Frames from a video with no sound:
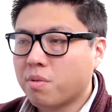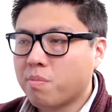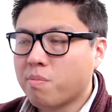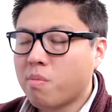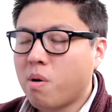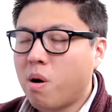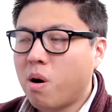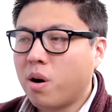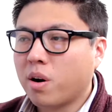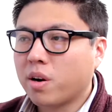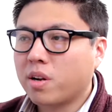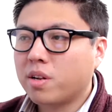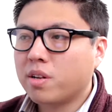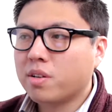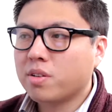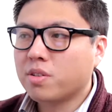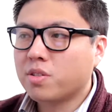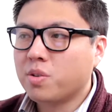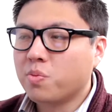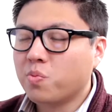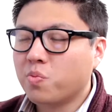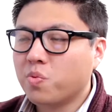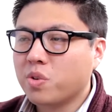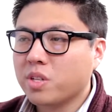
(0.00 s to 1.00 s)
the mark,
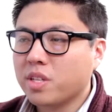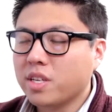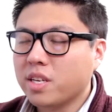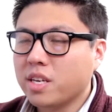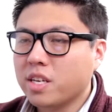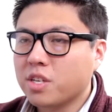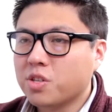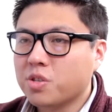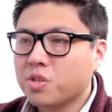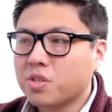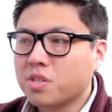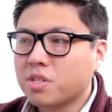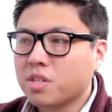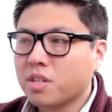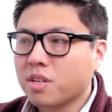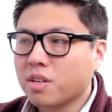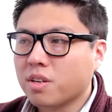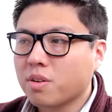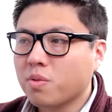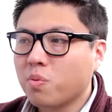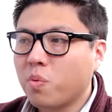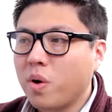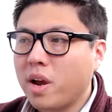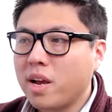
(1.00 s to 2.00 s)
some really
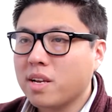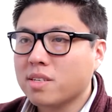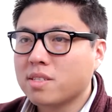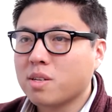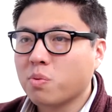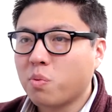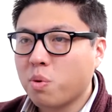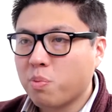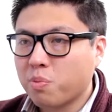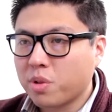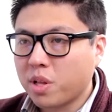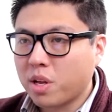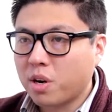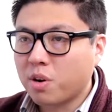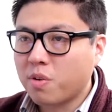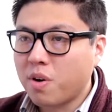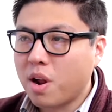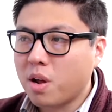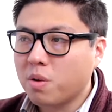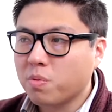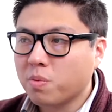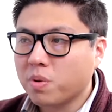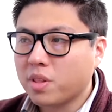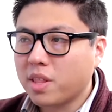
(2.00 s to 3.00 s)
interesting ways that we played
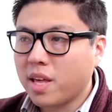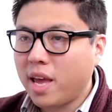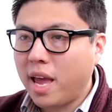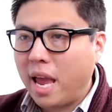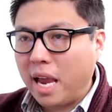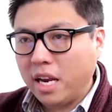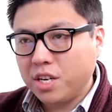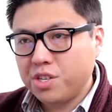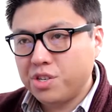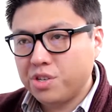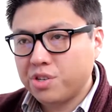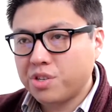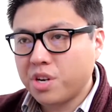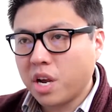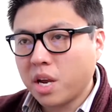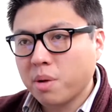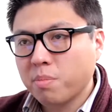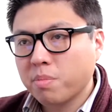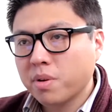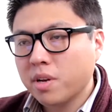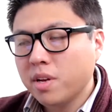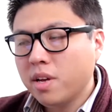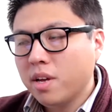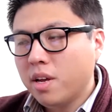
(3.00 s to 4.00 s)
around with the H
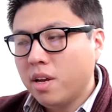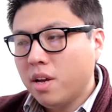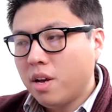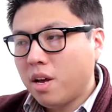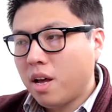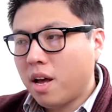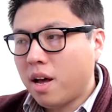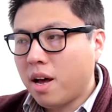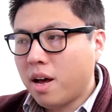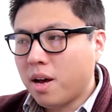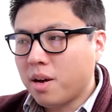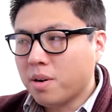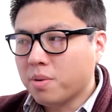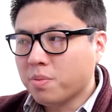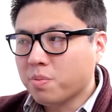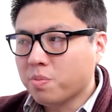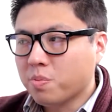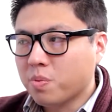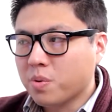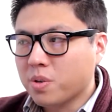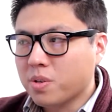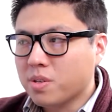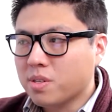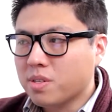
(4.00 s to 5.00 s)
shape
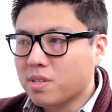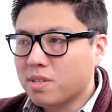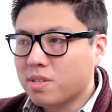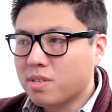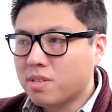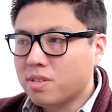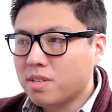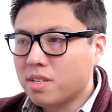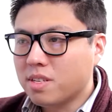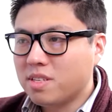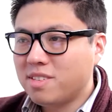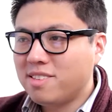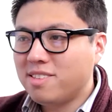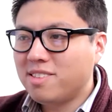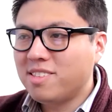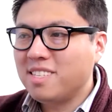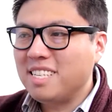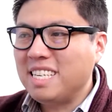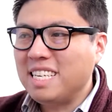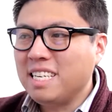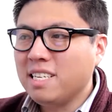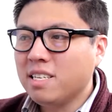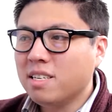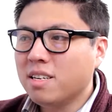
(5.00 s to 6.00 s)
was the
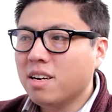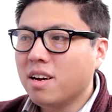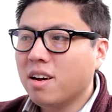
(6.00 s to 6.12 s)
scene